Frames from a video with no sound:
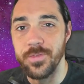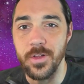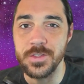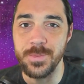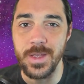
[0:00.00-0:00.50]
who
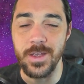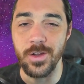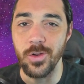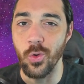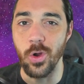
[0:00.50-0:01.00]
follows me
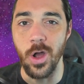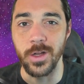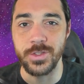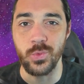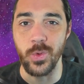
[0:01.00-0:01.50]
here or
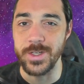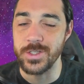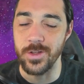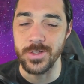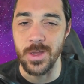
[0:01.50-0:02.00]
on
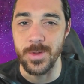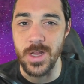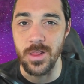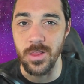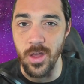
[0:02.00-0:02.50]
Twitch knows how
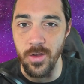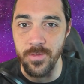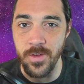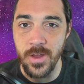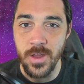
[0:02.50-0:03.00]
much I
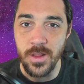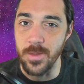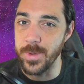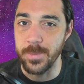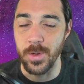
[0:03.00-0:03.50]
love
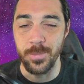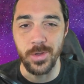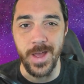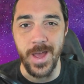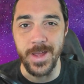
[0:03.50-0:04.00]
the big
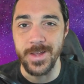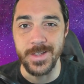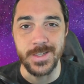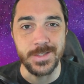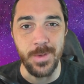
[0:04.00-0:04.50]
purple guy.
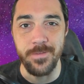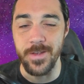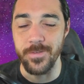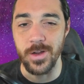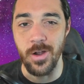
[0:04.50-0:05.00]
He is my
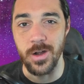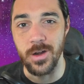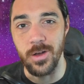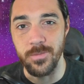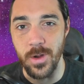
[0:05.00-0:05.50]
favorite card
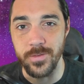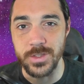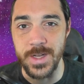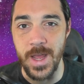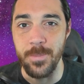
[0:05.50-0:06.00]
in all of
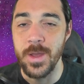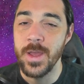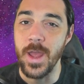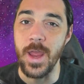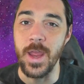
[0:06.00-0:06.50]
Marvel Snap.
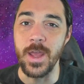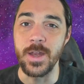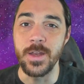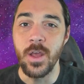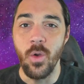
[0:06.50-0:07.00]

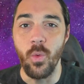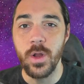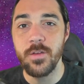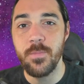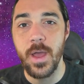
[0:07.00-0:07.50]
And
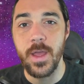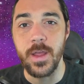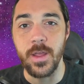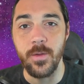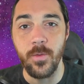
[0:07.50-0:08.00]
one of
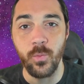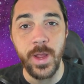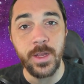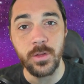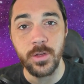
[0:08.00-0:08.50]
my
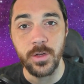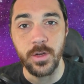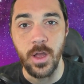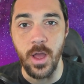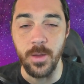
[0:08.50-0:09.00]

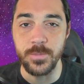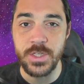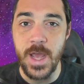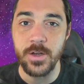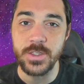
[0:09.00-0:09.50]
regular
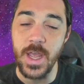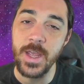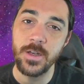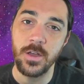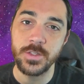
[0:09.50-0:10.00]
chatters,
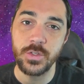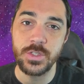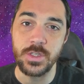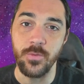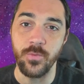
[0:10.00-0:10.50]
and also
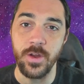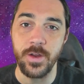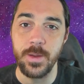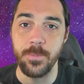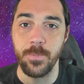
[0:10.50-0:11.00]
just a
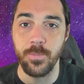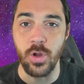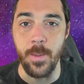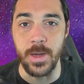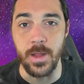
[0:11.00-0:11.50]
very
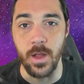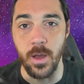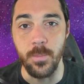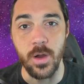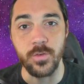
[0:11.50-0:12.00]
prominent
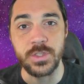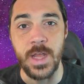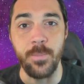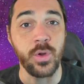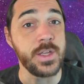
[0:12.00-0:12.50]
Marvel
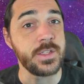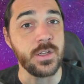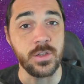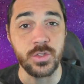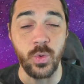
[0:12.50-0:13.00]
Snap
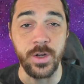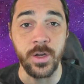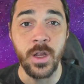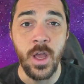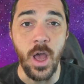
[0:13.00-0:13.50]
presence on
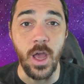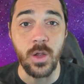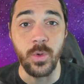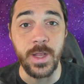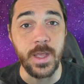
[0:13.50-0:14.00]
Twitter,
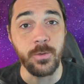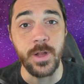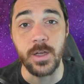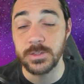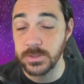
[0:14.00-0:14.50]
Quinny
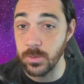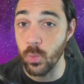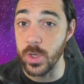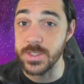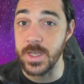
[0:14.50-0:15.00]
Equinox,
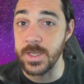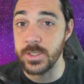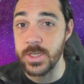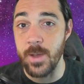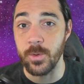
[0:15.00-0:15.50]
was
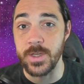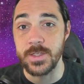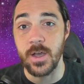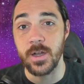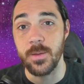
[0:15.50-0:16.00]
in chat one
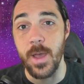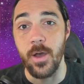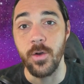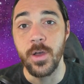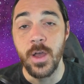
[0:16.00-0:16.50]
day talking
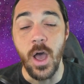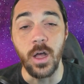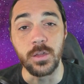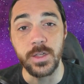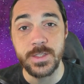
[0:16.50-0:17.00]
about
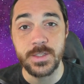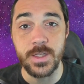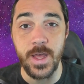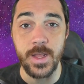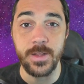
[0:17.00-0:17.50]
a
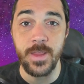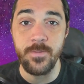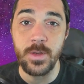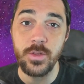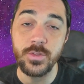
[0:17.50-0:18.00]
list that
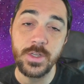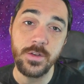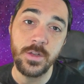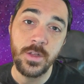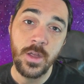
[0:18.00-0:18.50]
they've been
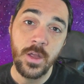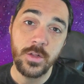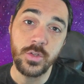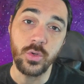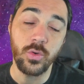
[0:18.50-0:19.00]
using
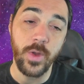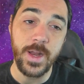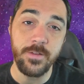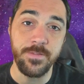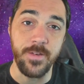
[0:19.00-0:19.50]
to
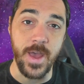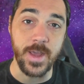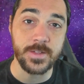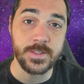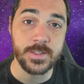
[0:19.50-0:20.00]
great
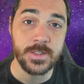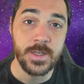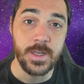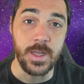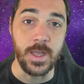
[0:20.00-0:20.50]
effect
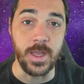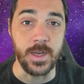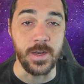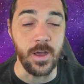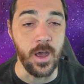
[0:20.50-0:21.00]

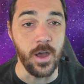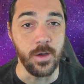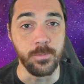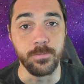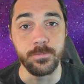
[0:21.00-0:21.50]
in
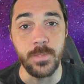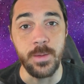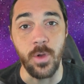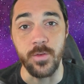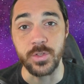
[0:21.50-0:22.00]

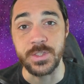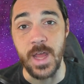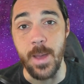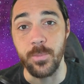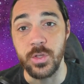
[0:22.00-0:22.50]
Marvel
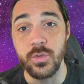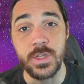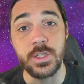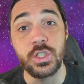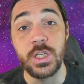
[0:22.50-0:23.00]
Snap
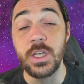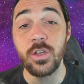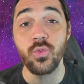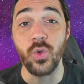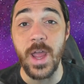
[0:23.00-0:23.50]
using
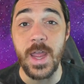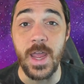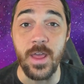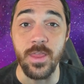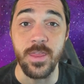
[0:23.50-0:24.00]
Jean
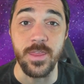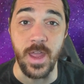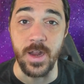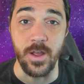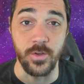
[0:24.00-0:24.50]
Grey and
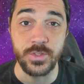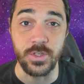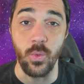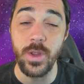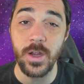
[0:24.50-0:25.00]
Thanos.
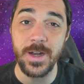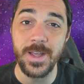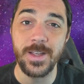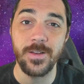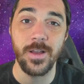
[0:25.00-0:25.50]
So we are
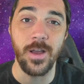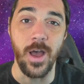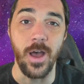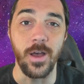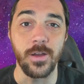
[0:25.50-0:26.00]
going
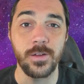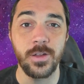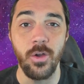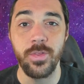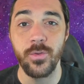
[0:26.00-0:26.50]
to
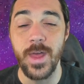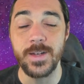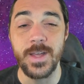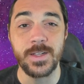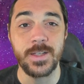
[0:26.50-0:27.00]
go through
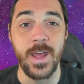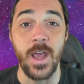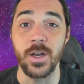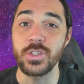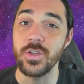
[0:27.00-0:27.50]
that deck today.
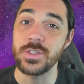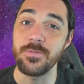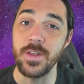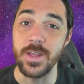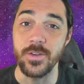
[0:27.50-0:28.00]
I'm going to show you
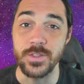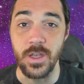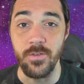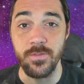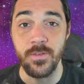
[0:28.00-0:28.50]
some
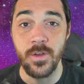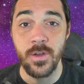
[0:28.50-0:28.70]
videos of